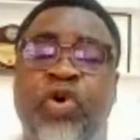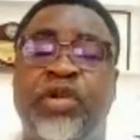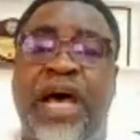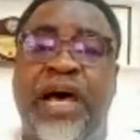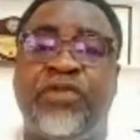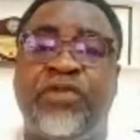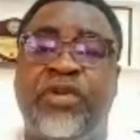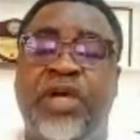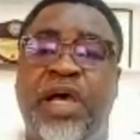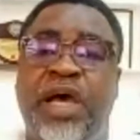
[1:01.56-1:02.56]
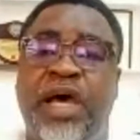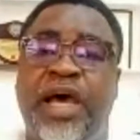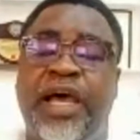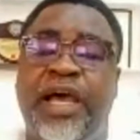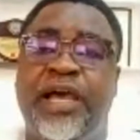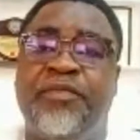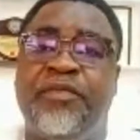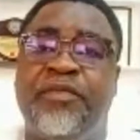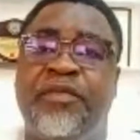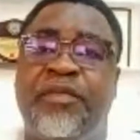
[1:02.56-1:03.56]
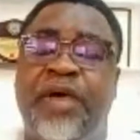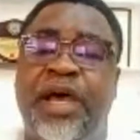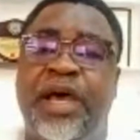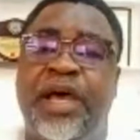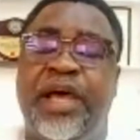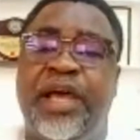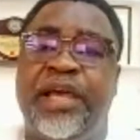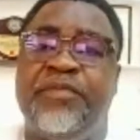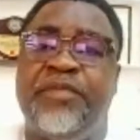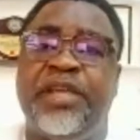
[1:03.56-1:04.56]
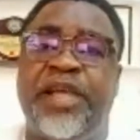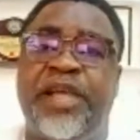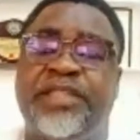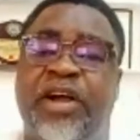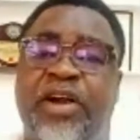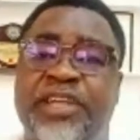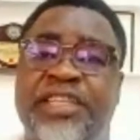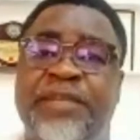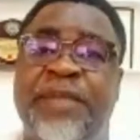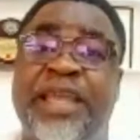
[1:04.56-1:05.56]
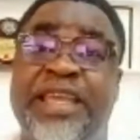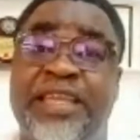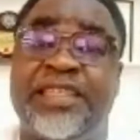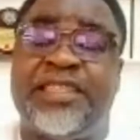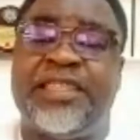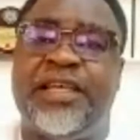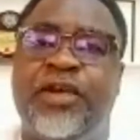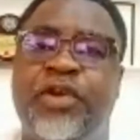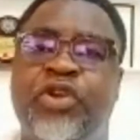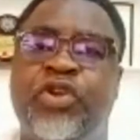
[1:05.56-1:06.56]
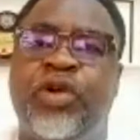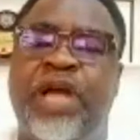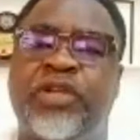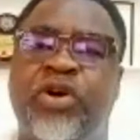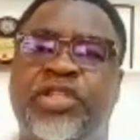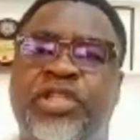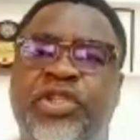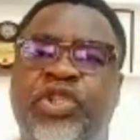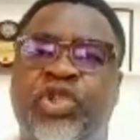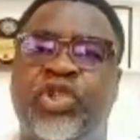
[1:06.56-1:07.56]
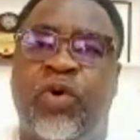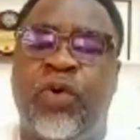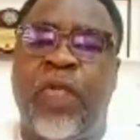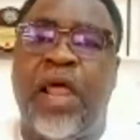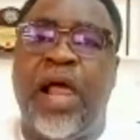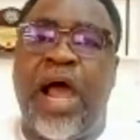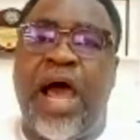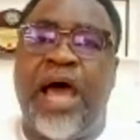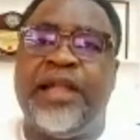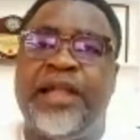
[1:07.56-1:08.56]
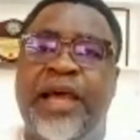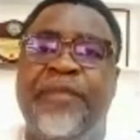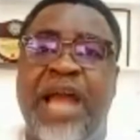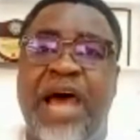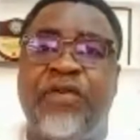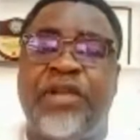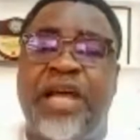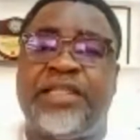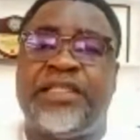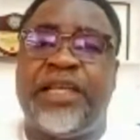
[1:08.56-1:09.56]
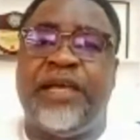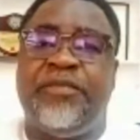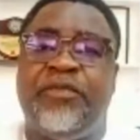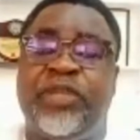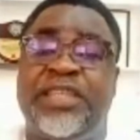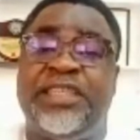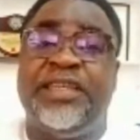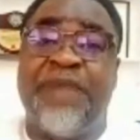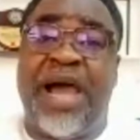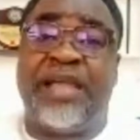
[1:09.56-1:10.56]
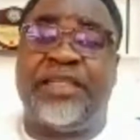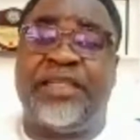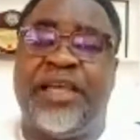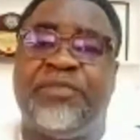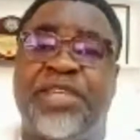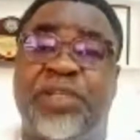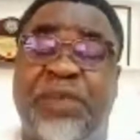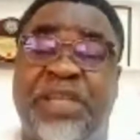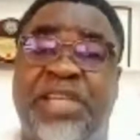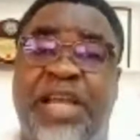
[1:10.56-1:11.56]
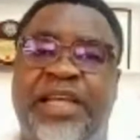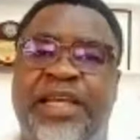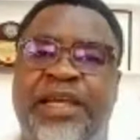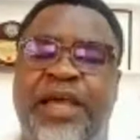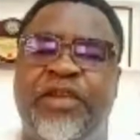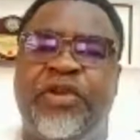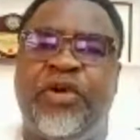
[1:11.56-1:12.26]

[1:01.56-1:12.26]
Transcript: to hold down terrorism against, that country. So, and now that with his demise, especially,